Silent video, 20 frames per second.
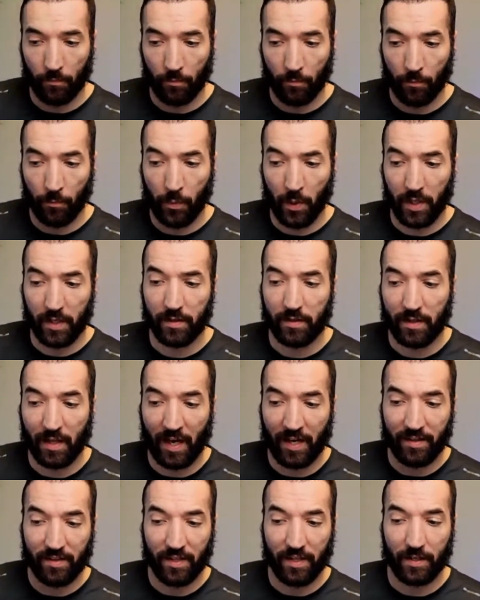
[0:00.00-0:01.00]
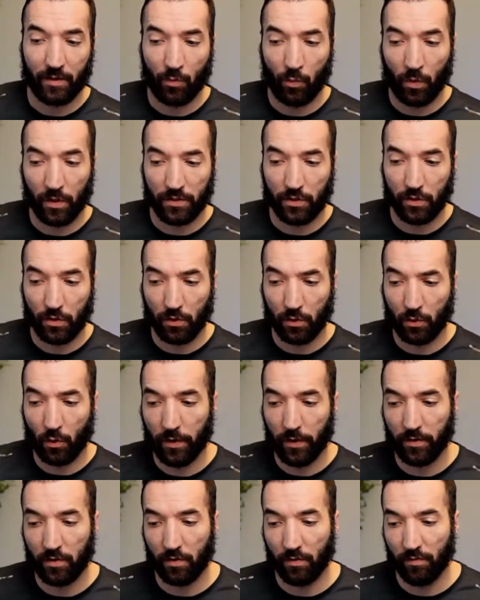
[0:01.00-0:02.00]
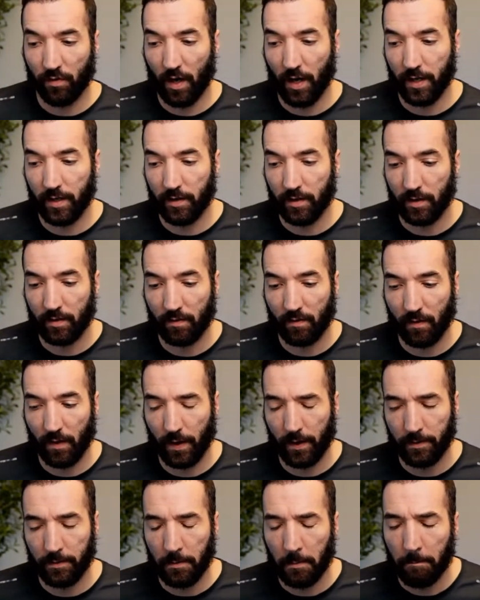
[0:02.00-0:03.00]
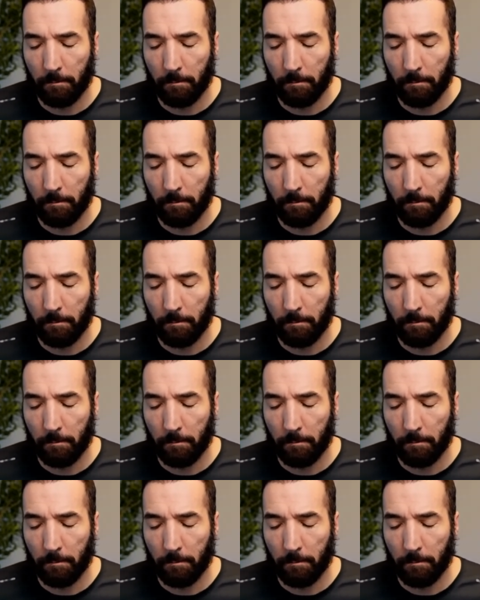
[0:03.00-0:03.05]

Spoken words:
But I think what you're going to find is that